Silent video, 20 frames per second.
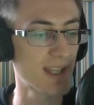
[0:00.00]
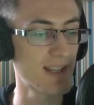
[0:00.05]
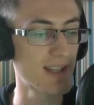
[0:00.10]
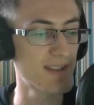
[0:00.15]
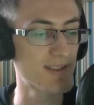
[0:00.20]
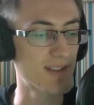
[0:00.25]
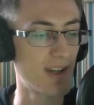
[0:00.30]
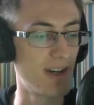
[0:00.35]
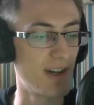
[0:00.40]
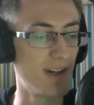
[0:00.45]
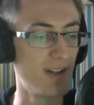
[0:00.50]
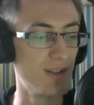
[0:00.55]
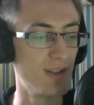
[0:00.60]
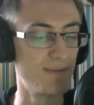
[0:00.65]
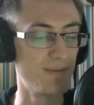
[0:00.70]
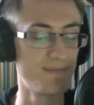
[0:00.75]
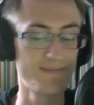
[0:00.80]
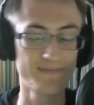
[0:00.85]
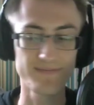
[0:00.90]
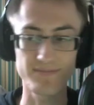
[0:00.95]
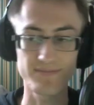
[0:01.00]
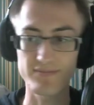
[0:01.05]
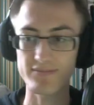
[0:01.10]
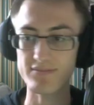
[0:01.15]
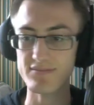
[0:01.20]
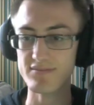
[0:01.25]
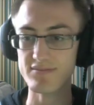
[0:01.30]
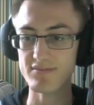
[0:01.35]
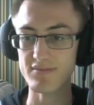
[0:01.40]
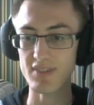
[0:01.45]
So
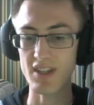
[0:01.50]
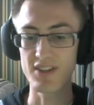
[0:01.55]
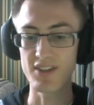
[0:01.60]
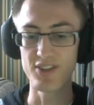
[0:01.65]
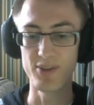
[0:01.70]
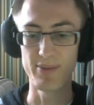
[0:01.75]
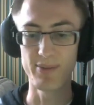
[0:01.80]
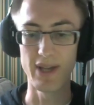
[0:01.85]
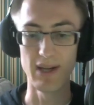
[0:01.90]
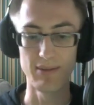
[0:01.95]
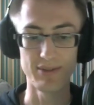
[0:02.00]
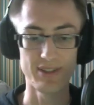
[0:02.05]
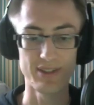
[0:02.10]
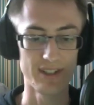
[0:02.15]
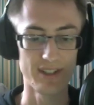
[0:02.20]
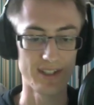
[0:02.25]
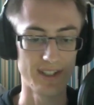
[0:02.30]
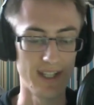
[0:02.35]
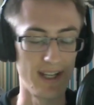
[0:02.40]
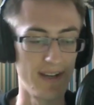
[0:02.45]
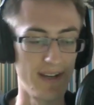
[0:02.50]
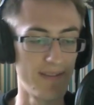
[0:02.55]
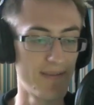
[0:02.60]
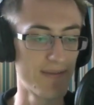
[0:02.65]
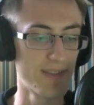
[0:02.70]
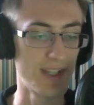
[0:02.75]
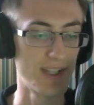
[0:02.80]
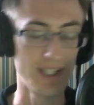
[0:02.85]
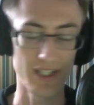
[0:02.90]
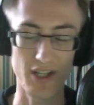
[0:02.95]
you'll be able to look at that
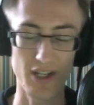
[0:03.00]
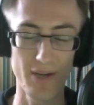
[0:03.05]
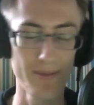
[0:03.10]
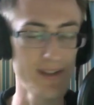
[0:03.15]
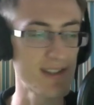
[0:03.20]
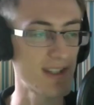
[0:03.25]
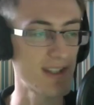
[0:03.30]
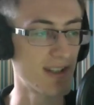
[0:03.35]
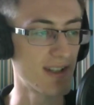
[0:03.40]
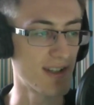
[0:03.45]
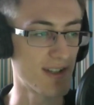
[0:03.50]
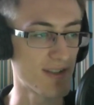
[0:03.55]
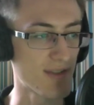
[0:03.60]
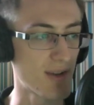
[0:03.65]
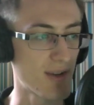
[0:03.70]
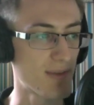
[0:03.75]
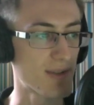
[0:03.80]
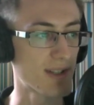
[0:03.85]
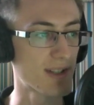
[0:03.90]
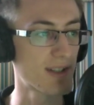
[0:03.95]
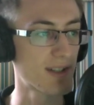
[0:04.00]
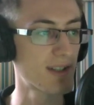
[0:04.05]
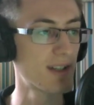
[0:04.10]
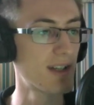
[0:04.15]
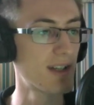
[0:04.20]
in the comments in the description.